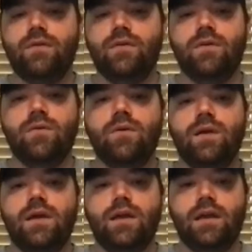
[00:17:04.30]
you
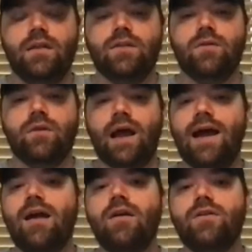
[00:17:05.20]
in the Lord.
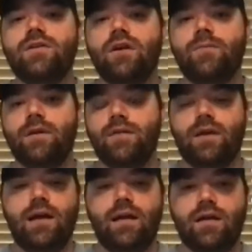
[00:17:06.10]
Iron sharpeneth
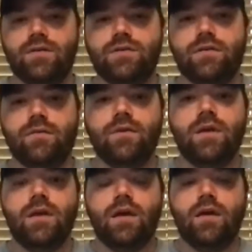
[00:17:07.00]
iron, so
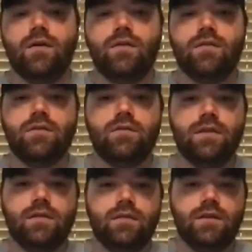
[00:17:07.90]

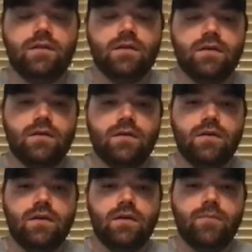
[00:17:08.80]
that the
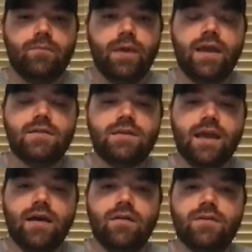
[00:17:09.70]
man's
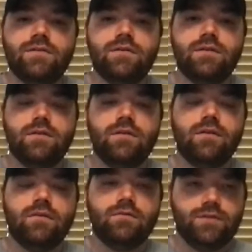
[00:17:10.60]
countenance
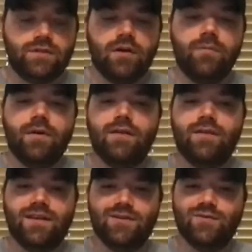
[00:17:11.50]
sharpeneth
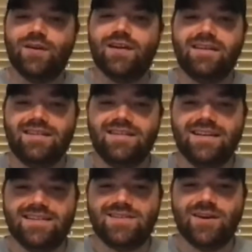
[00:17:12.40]
his friend.
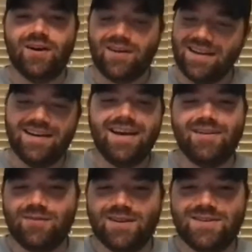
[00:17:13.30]
And so I'll get it out
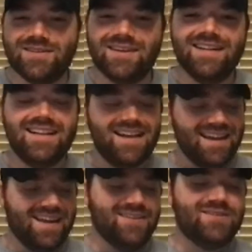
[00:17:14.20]
eventually.
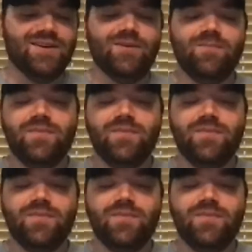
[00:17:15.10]
And so,